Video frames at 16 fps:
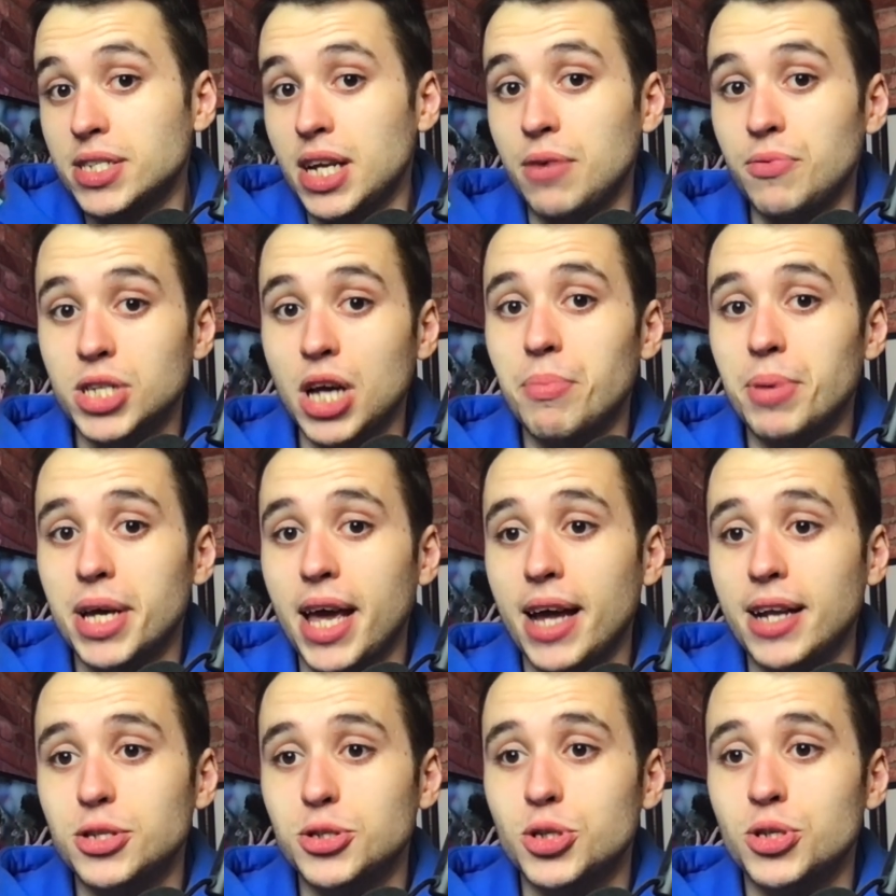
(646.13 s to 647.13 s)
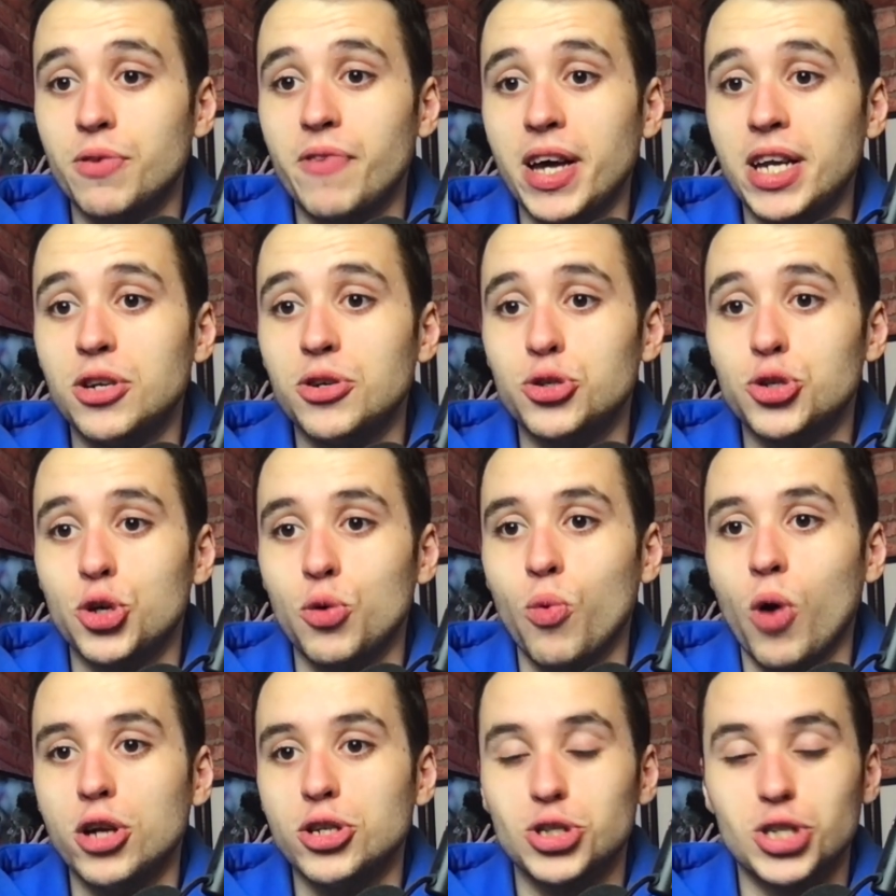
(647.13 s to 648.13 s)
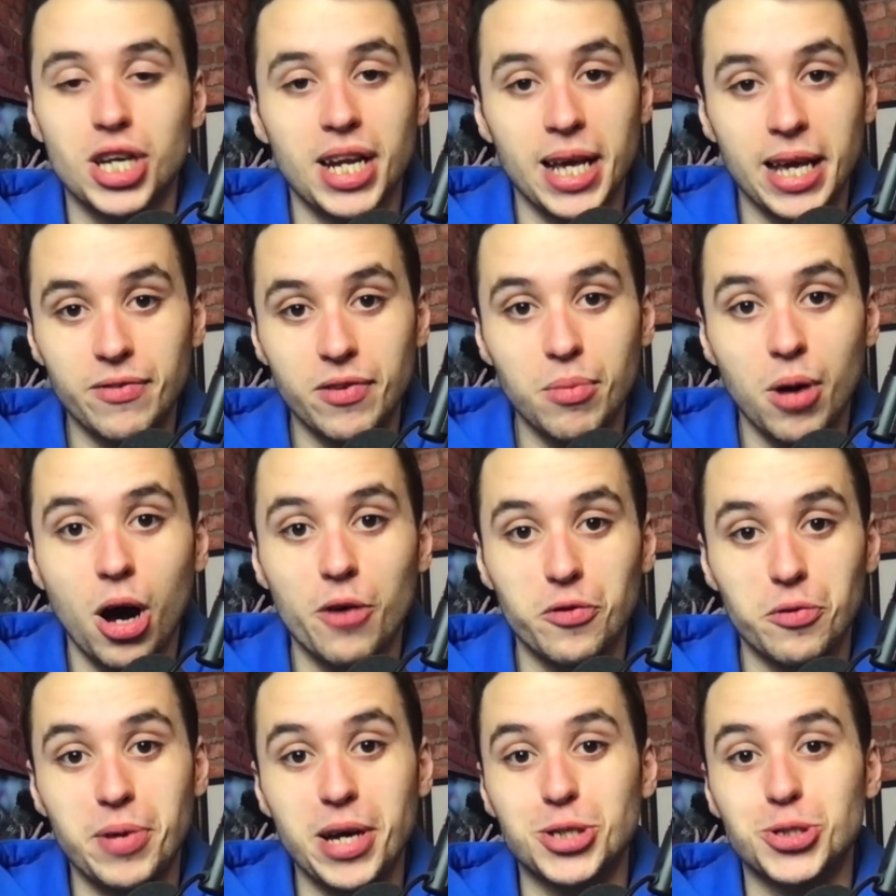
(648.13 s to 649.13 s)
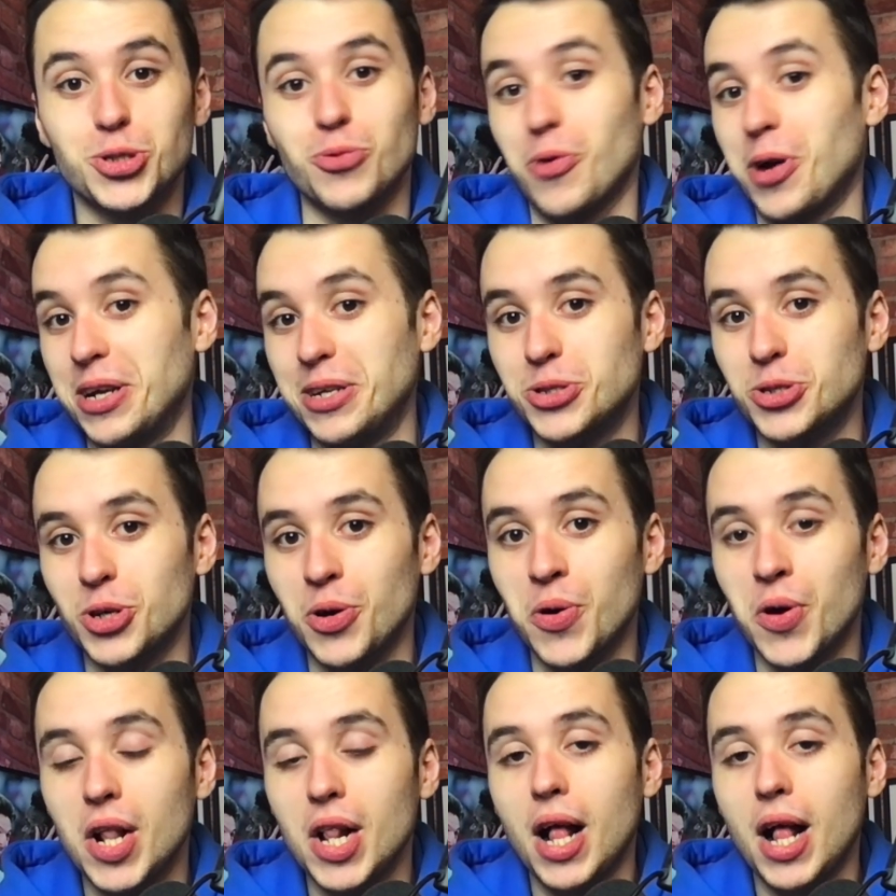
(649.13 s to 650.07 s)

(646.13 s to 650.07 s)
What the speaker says: and he was up against defenders who weren't just going to give him half a pitch to run into.